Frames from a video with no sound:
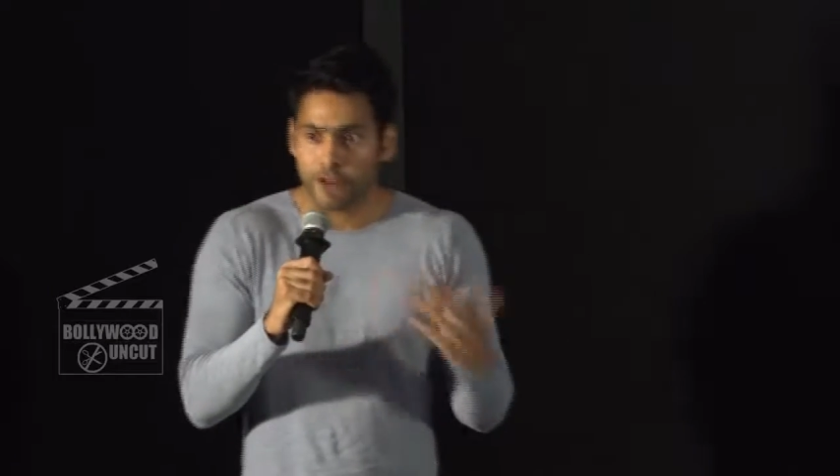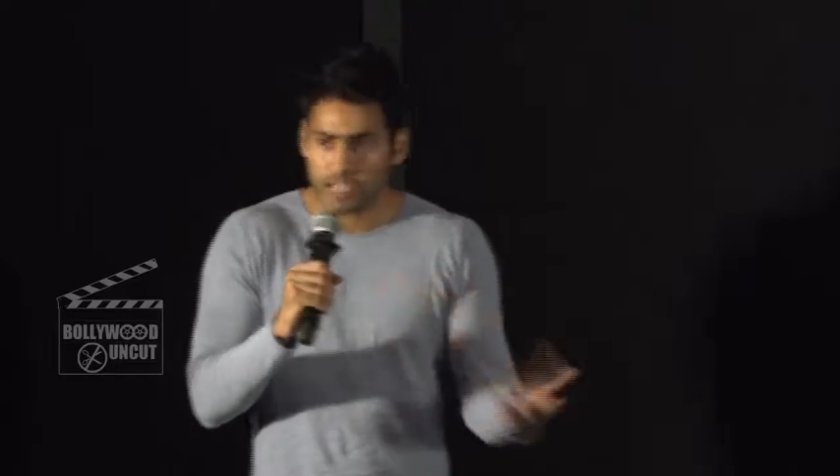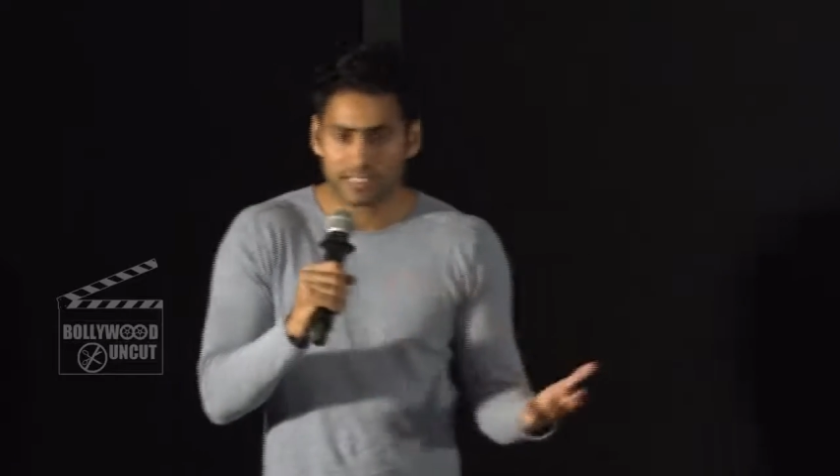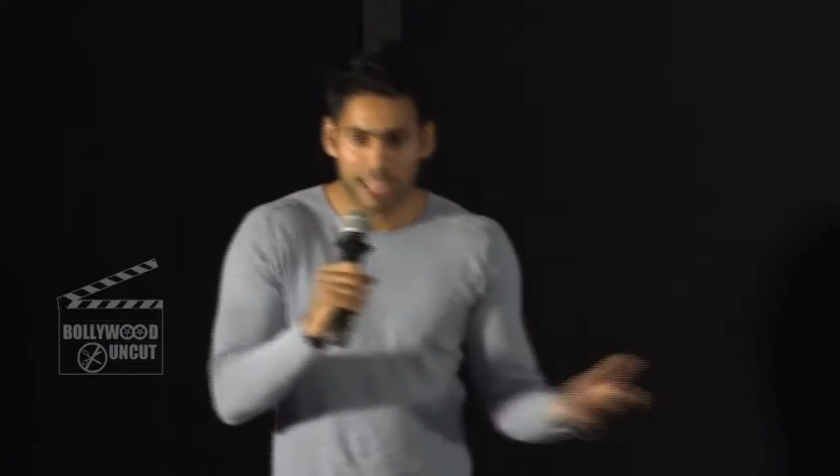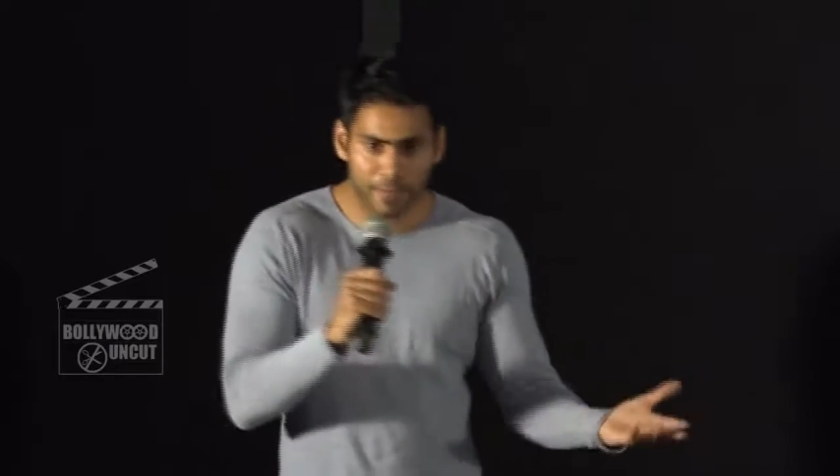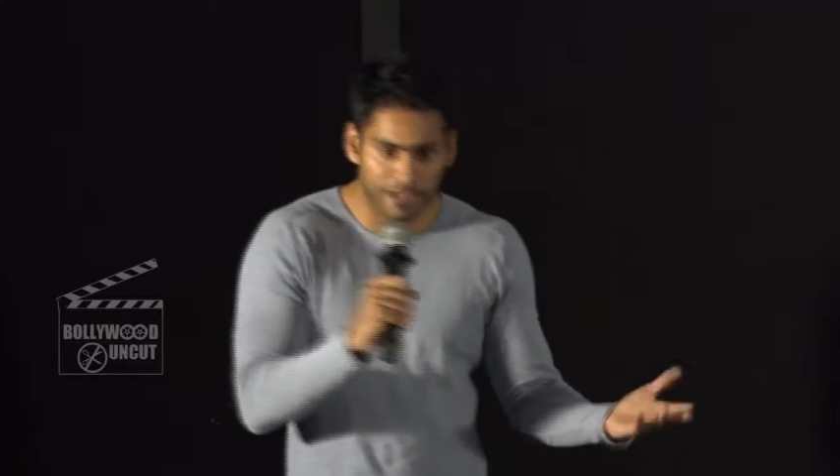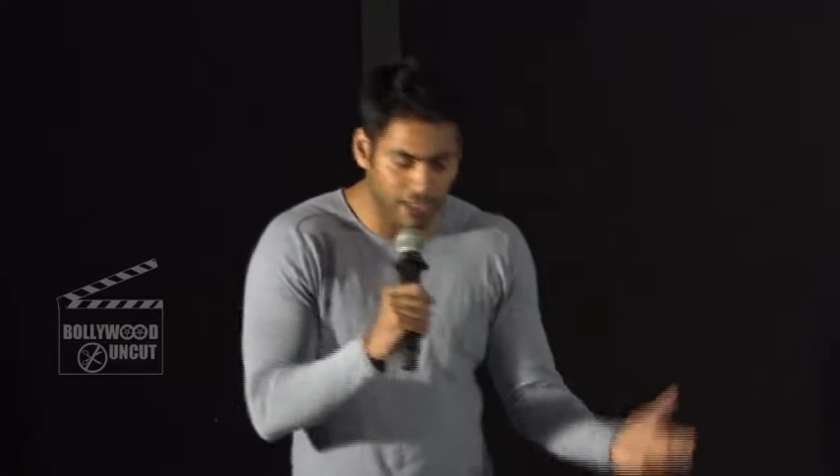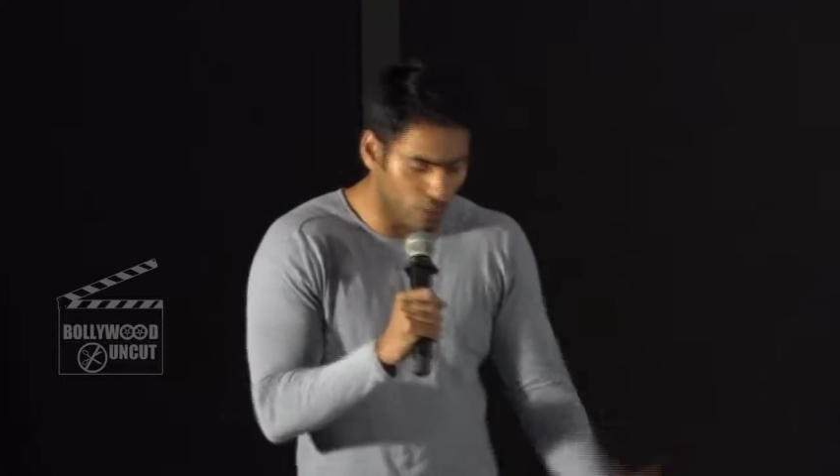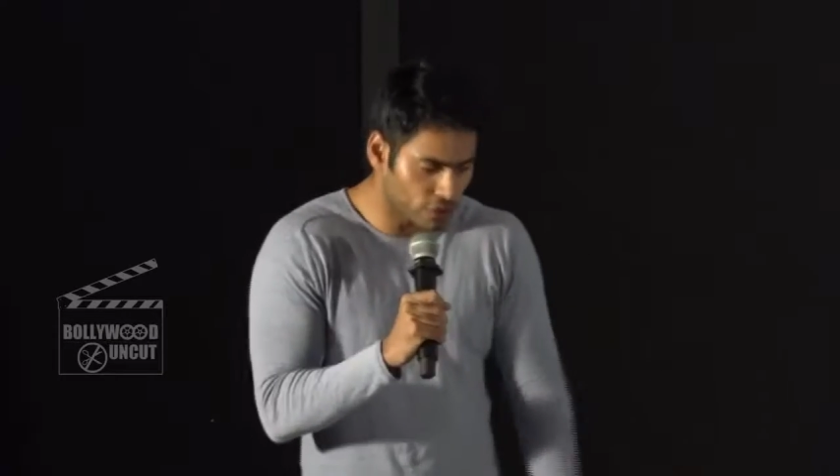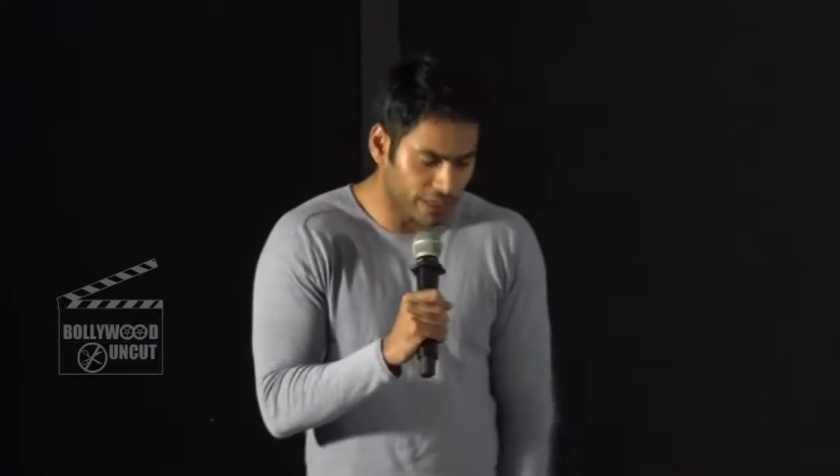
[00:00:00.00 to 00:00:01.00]
first
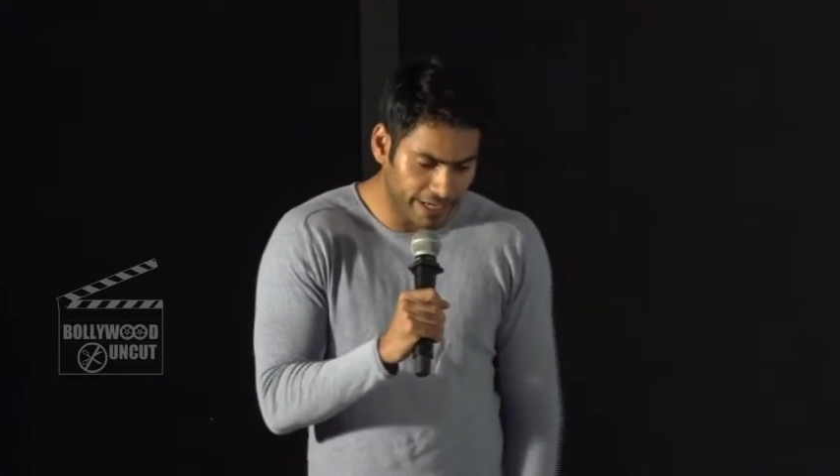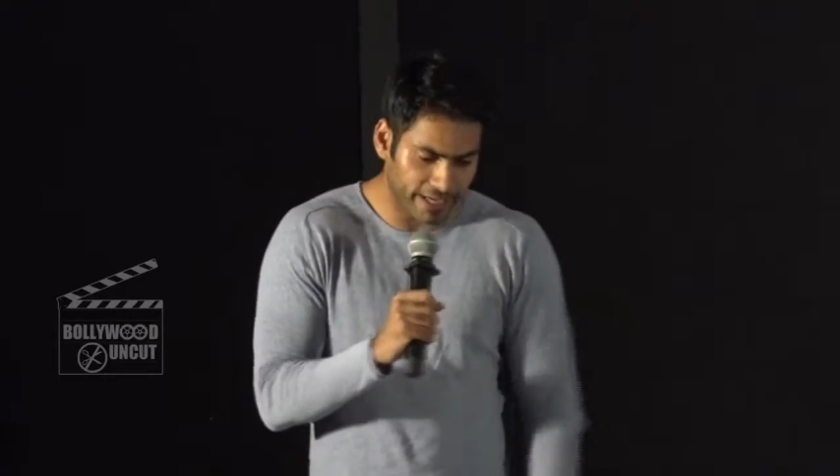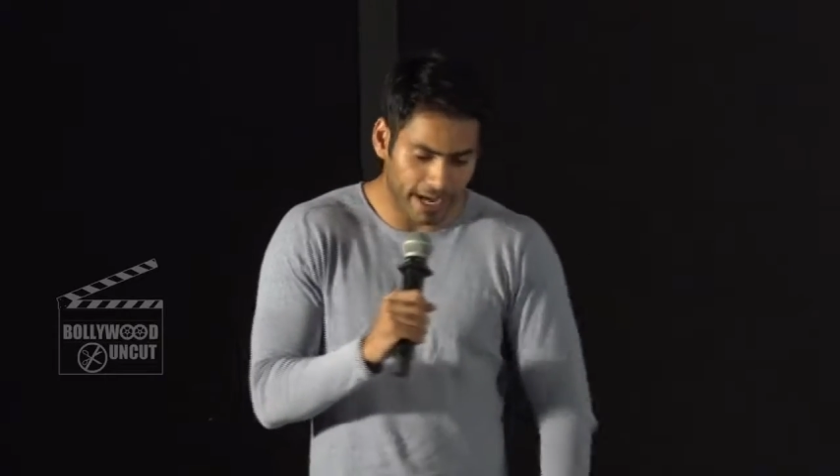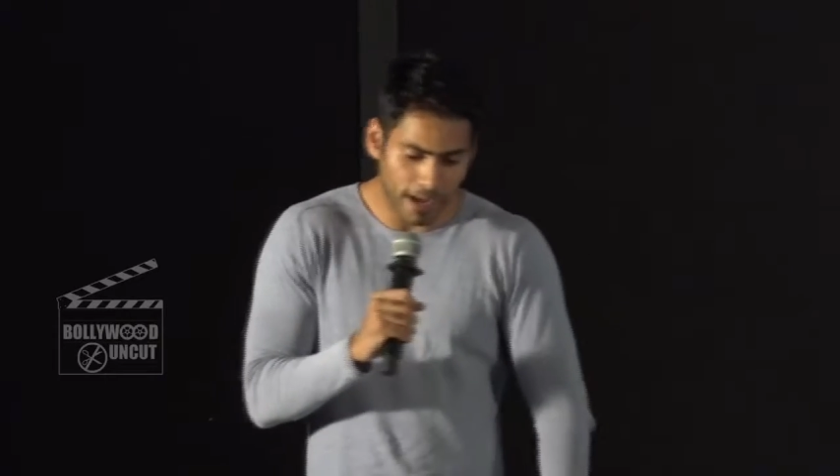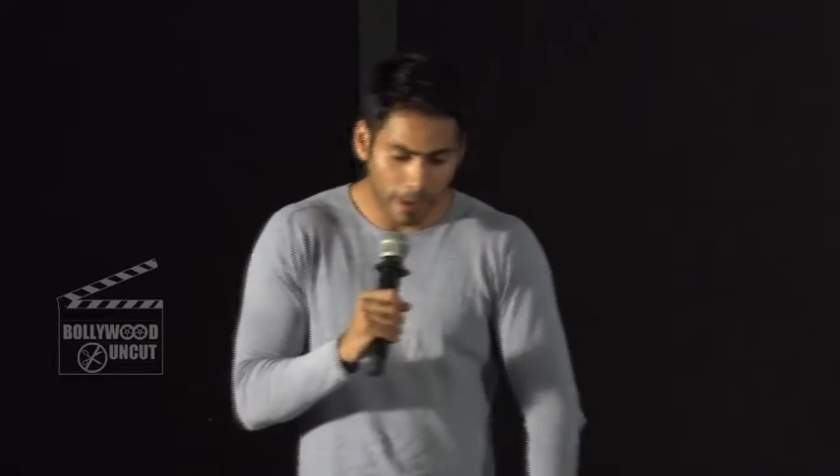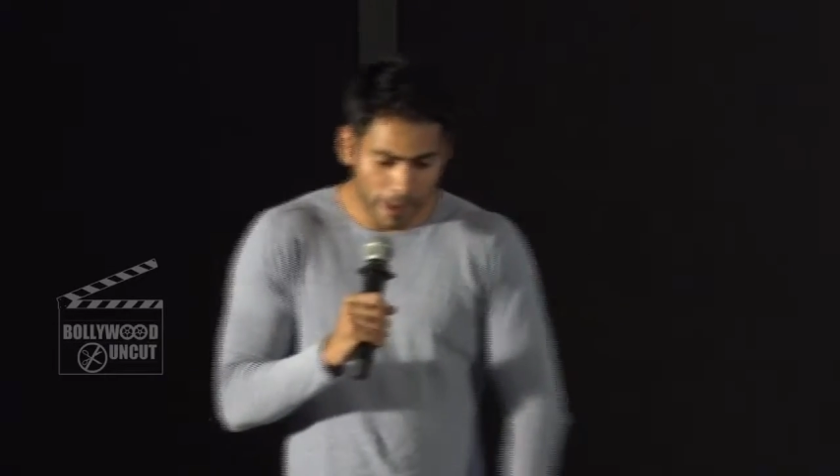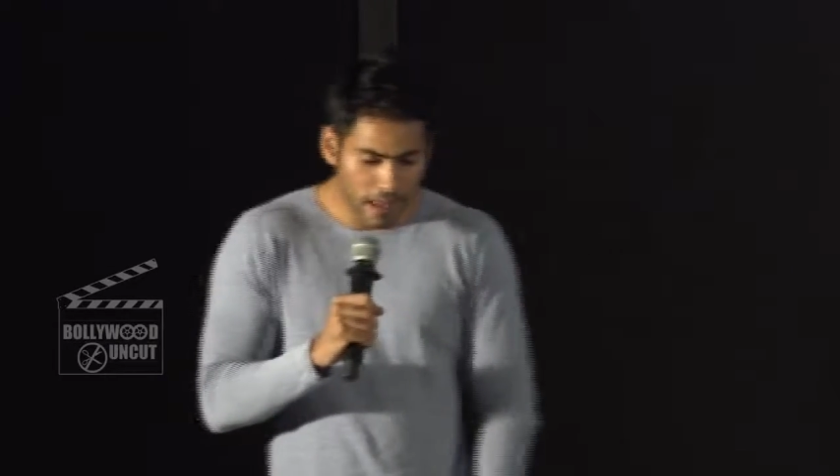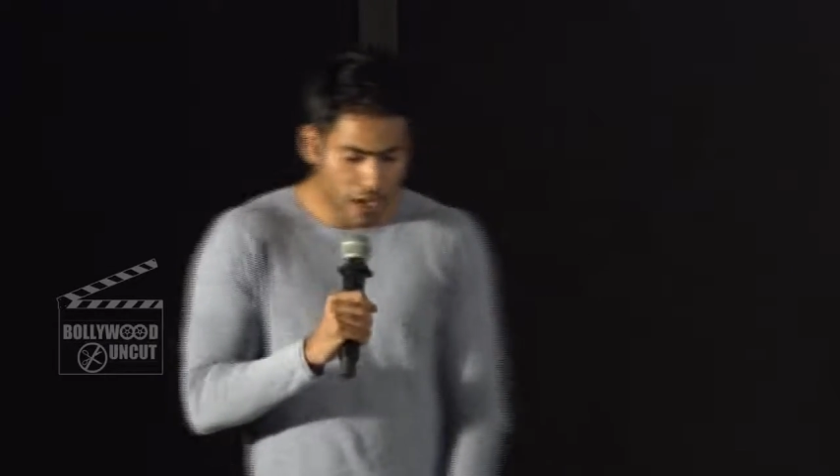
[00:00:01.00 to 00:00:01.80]
celebrity roast in India,